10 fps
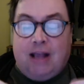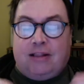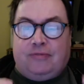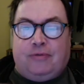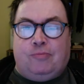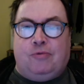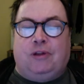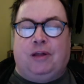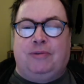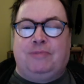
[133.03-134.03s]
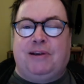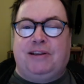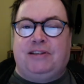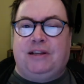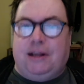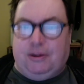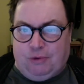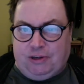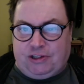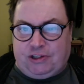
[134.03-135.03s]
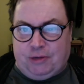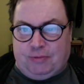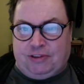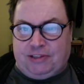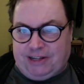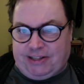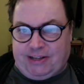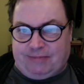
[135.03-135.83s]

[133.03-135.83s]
The football club is based in which German city?